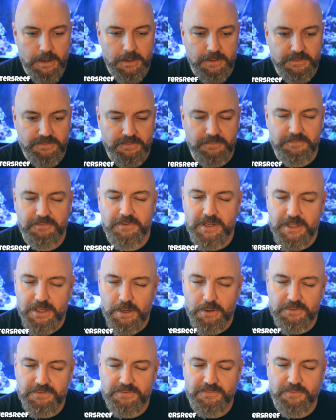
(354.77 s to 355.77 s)
some
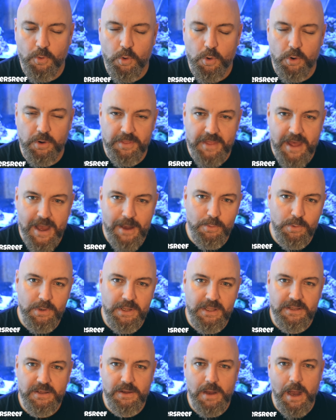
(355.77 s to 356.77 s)
videos for that
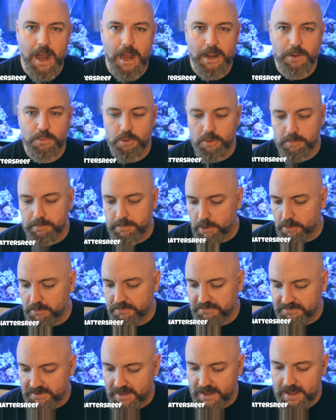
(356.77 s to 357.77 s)
week, I will
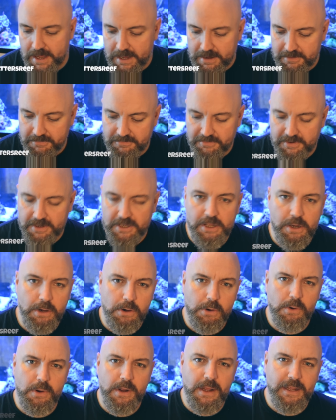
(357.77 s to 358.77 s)
post a
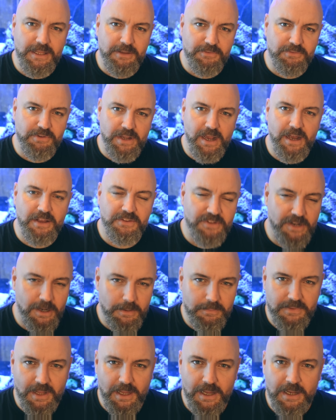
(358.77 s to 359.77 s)
video, give you guys an
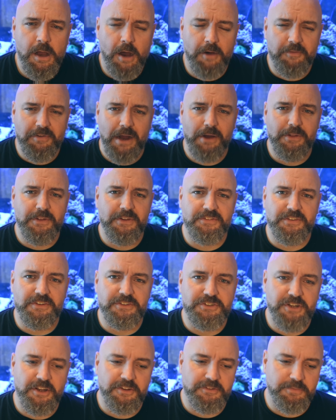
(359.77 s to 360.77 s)
update of how this
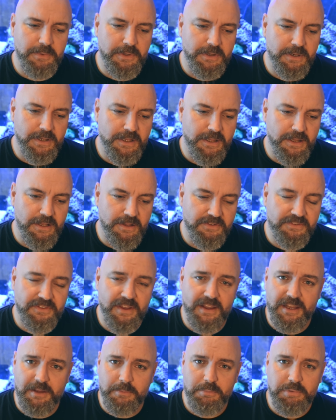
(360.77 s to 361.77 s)
adjustment is
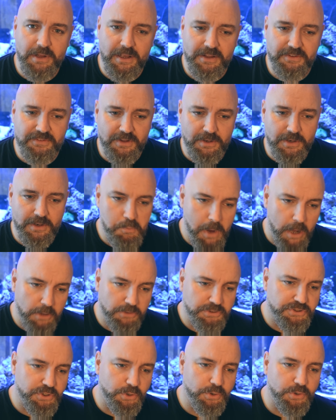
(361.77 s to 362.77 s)
taking place, and I'll
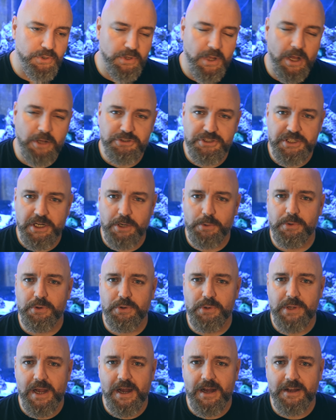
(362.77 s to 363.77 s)
share with
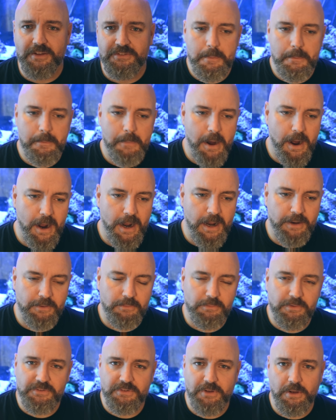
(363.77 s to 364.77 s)
you guys my
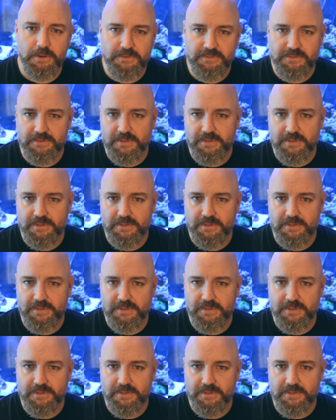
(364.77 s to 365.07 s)
results